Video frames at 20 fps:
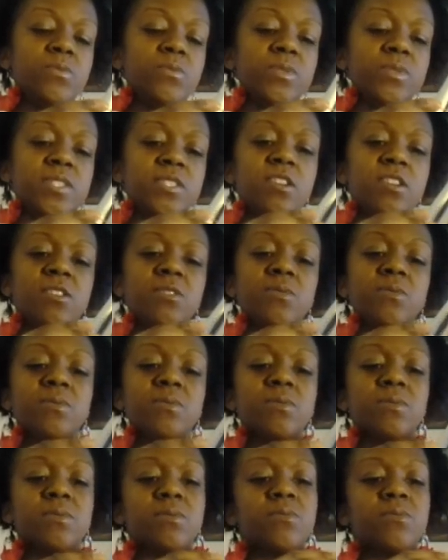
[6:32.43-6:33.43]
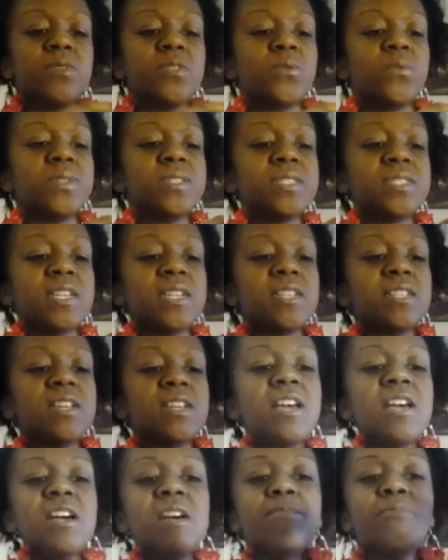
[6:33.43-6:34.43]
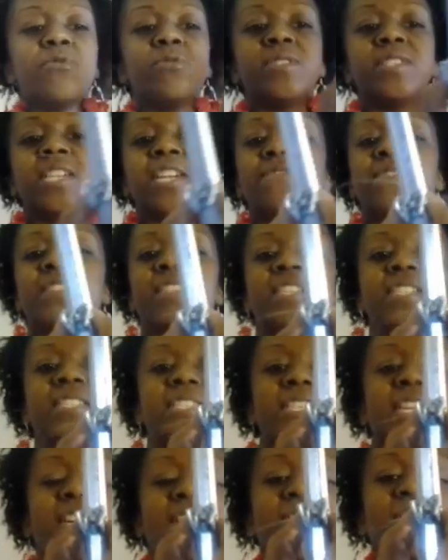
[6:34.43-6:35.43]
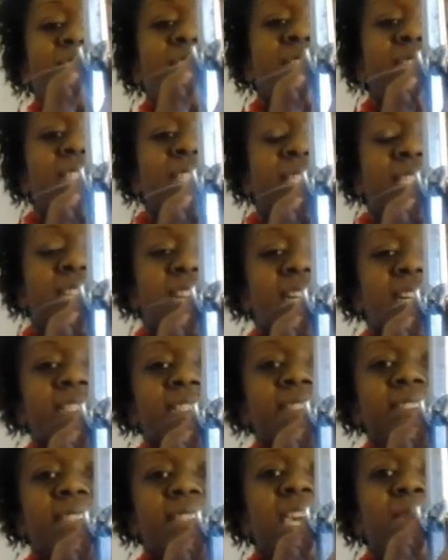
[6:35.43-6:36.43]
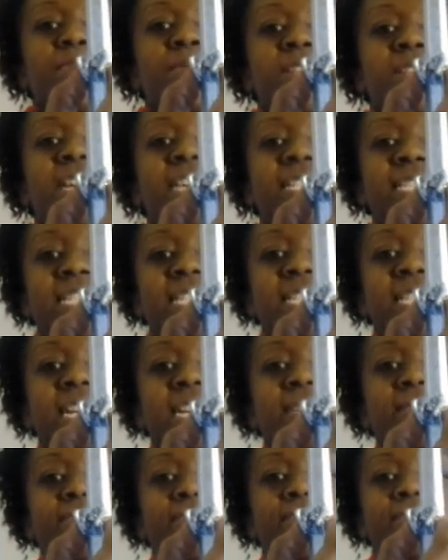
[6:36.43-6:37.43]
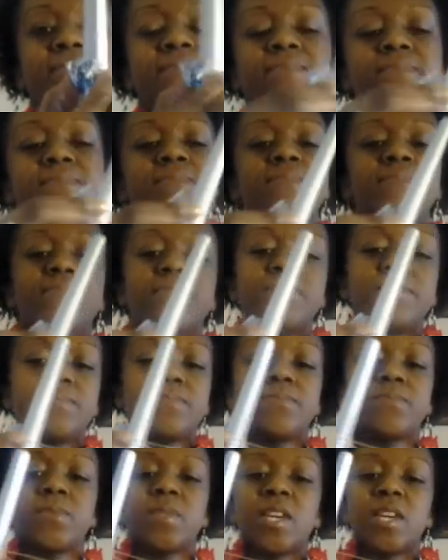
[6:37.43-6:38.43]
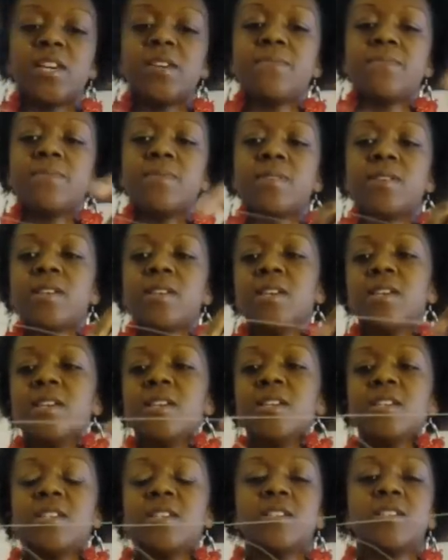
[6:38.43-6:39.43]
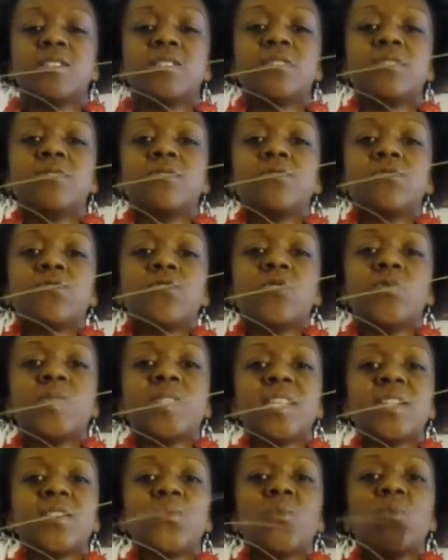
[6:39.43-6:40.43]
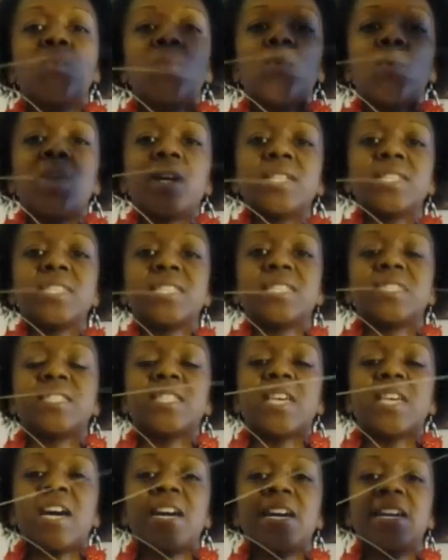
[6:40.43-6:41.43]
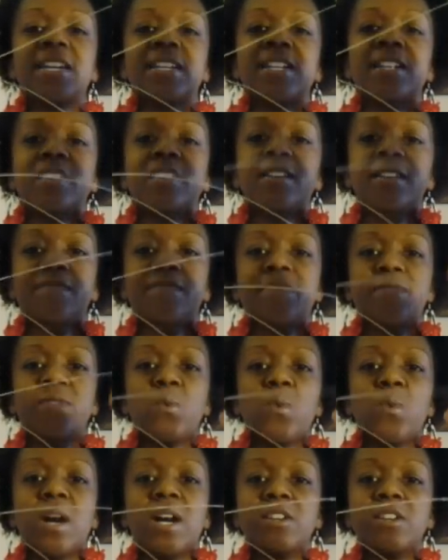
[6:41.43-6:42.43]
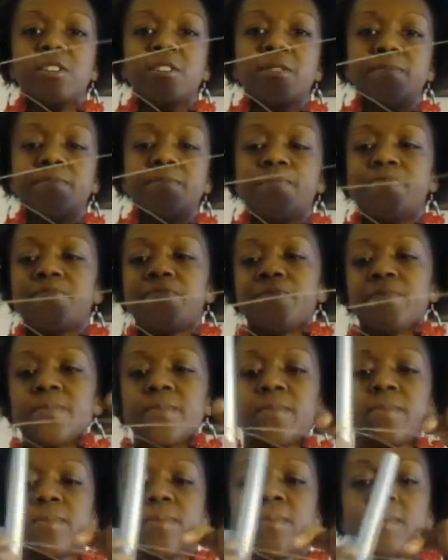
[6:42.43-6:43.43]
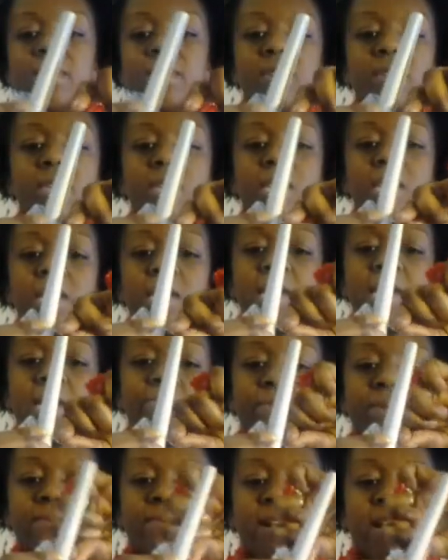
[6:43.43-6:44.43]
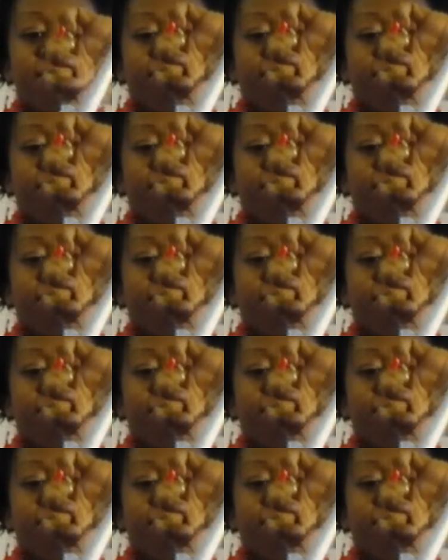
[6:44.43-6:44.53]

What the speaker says: now we start with one side. I'm holding everything together on the side to keep it nice and tight. Okay, so we take one side of the wire and we